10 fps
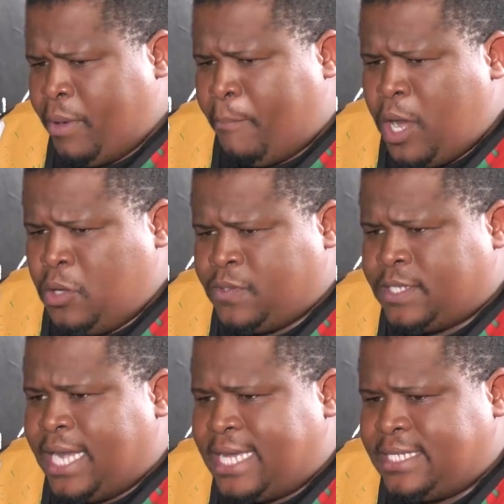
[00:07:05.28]

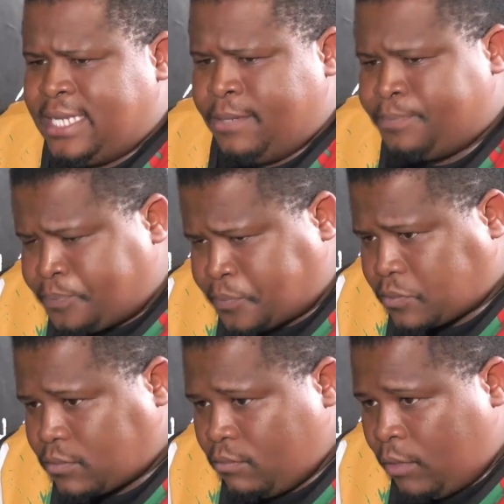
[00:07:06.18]
proposed last year
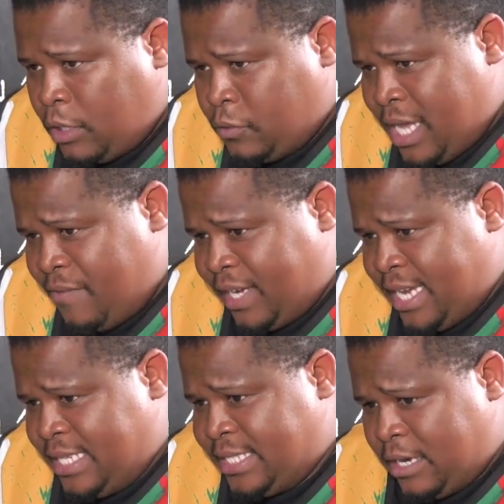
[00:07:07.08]
to the
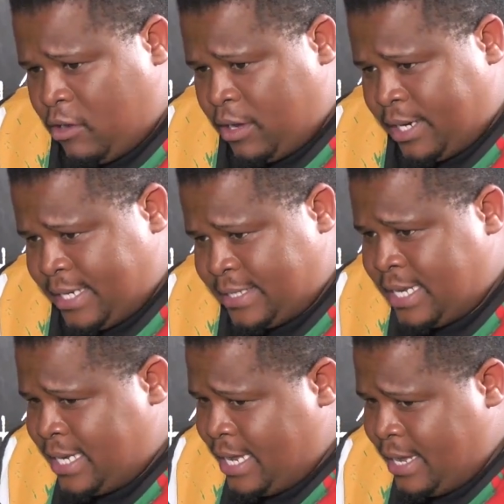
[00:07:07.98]
African National Congress
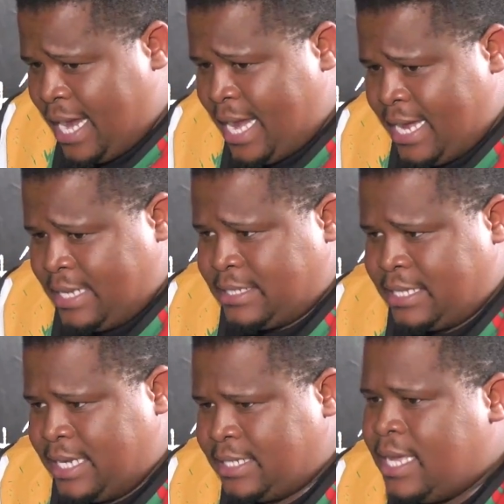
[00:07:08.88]
and the Alliance
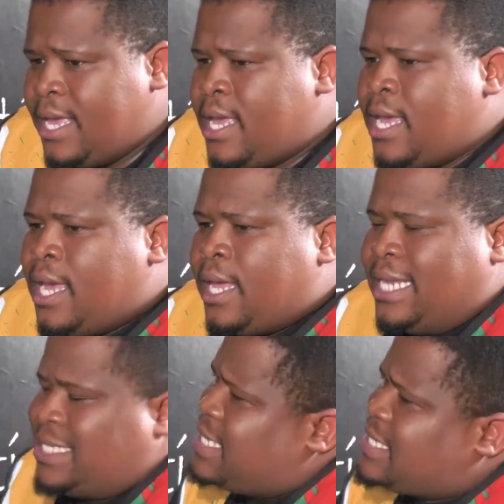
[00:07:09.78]
that
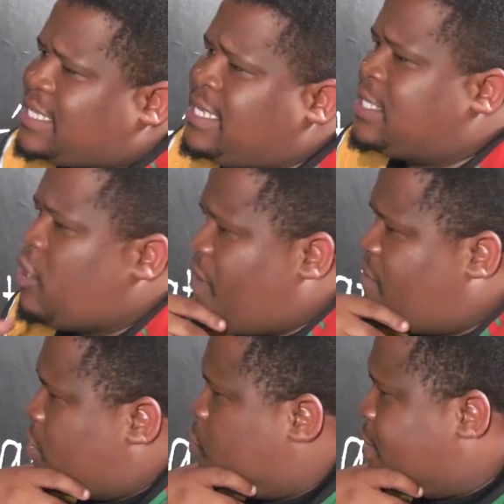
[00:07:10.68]
there's a necessity of
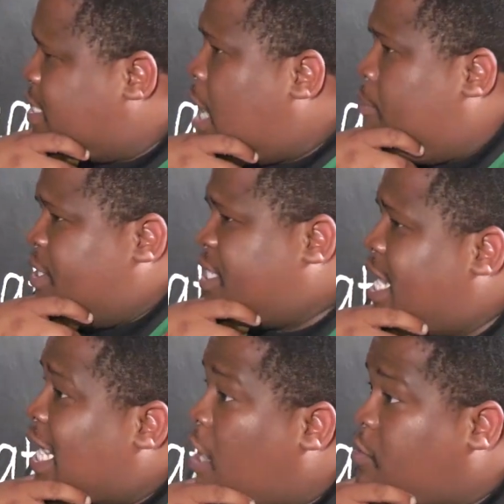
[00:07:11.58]
having to establish
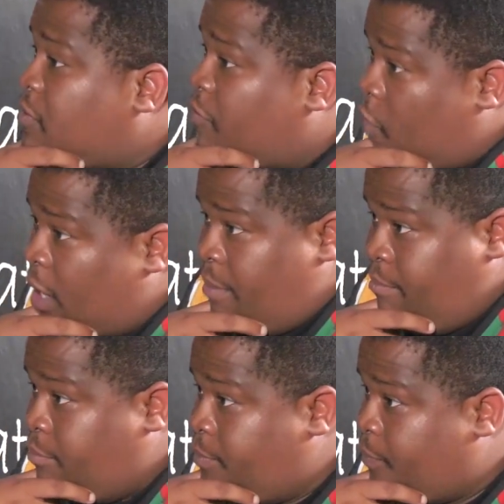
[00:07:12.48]
an accounting forum,
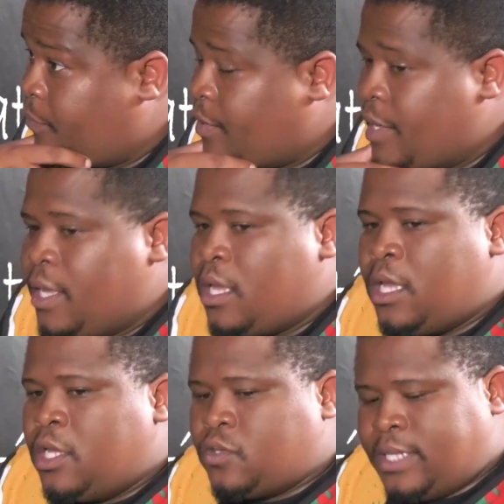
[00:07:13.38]

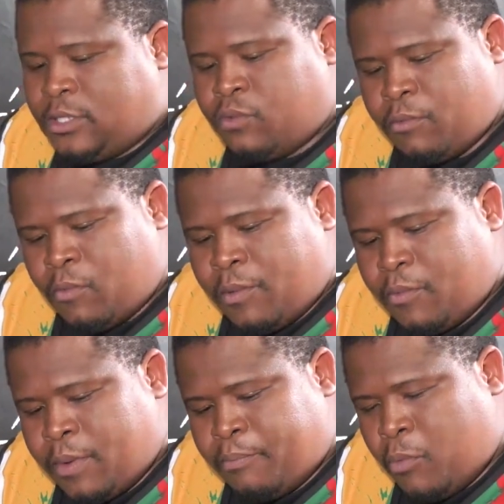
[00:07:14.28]
so that
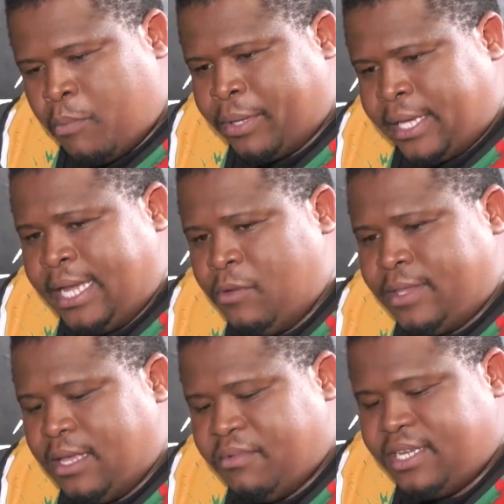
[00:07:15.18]
we begin
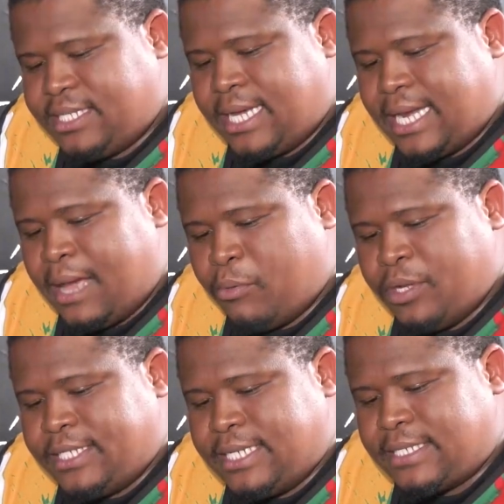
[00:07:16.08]
with the ministerial
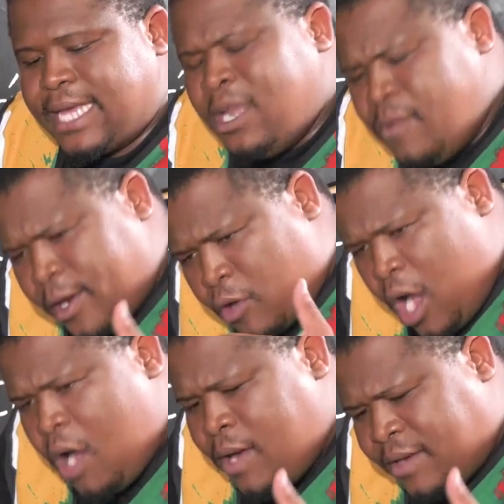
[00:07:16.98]
appointees and we
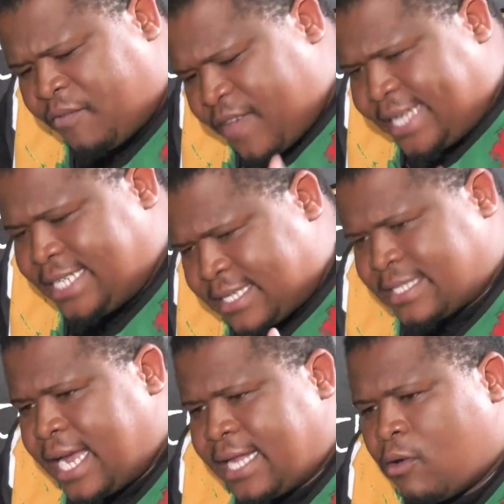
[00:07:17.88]
go and vet
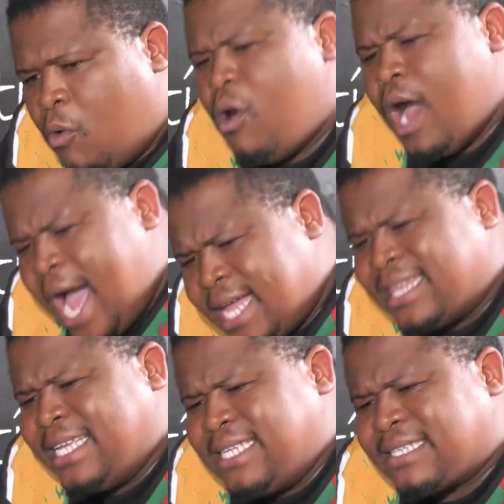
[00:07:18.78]
exactly who are
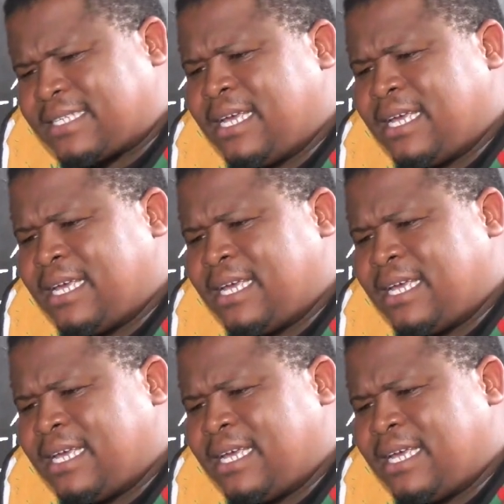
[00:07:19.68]
these